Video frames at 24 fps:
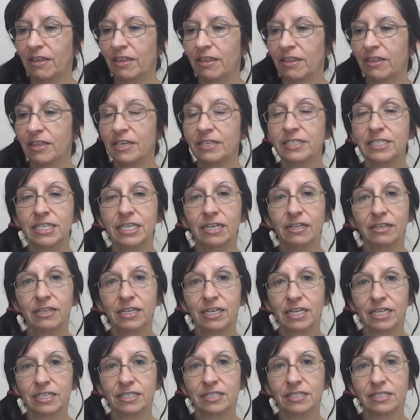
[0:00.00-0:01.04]
This healing
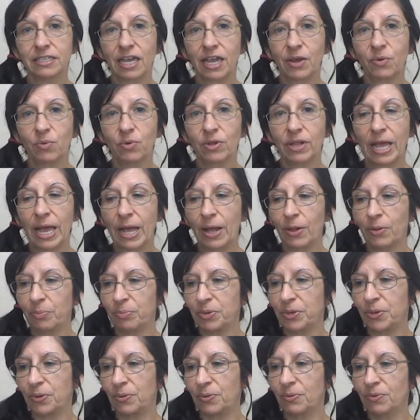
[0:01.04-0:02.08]
insight will help
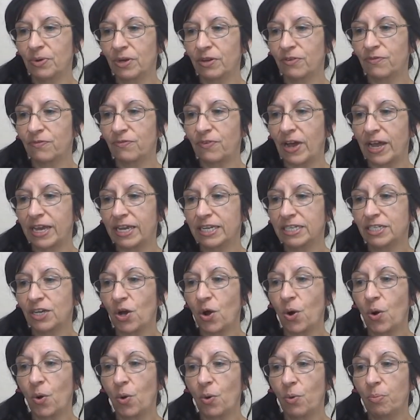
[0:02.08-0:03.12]
you find
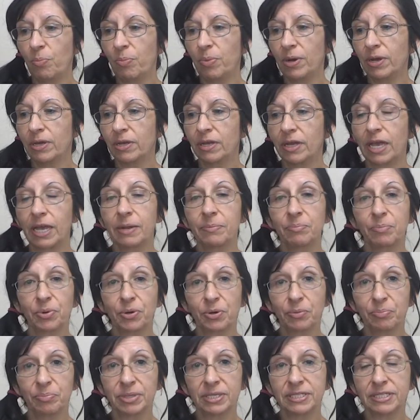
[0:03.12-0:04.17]
hope and
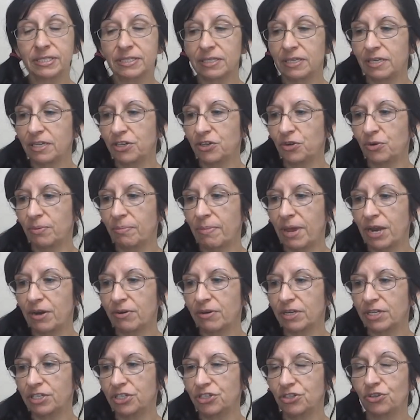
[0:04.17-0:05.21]
purpose in your
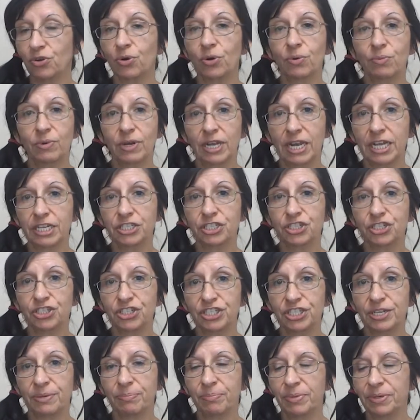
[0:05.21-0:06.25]
marriage or
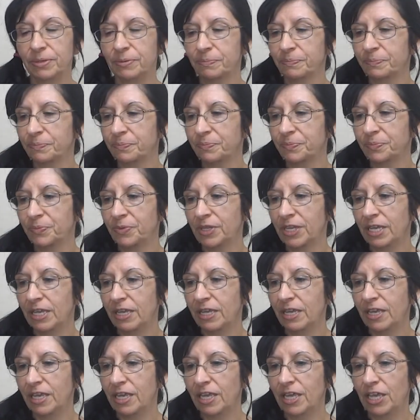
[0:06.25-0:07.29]
relationship.
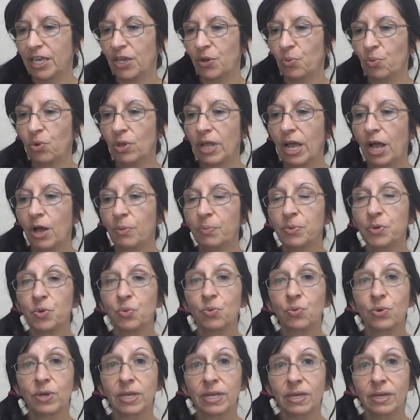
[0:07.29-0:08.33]
It will help you
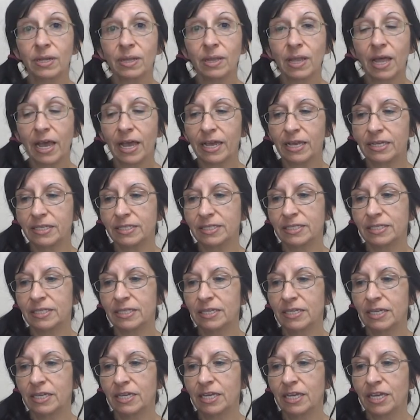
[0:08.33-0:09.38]
realize
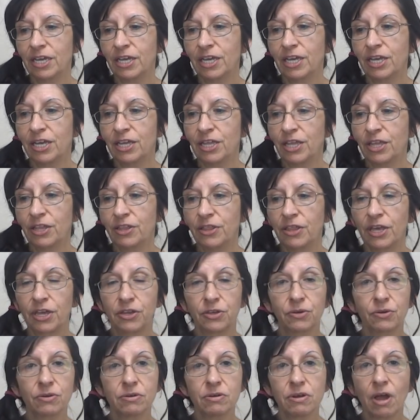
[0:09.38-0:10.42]
that
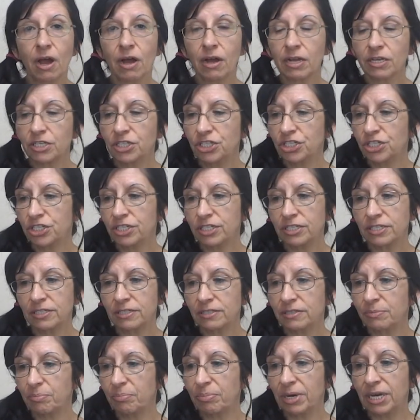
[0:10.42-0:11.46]
you're not
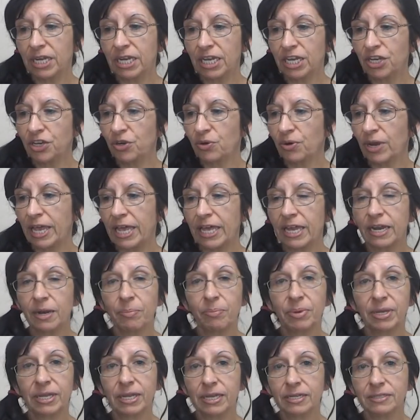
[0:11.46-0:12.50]
just butting your head up
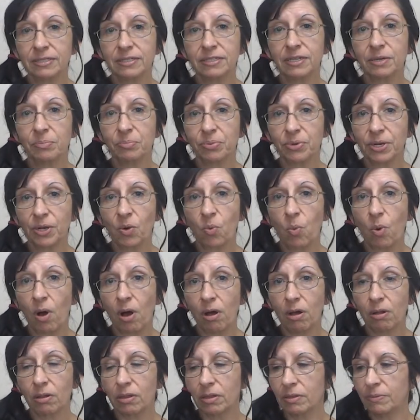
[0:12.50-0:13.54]
against a brick
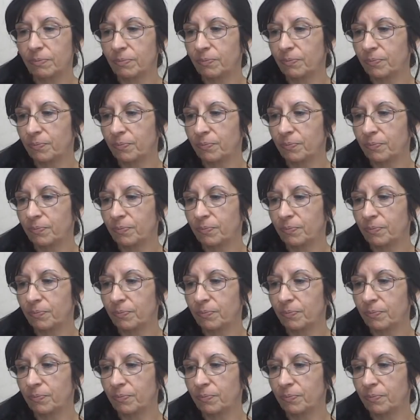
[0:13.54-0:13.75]
wall.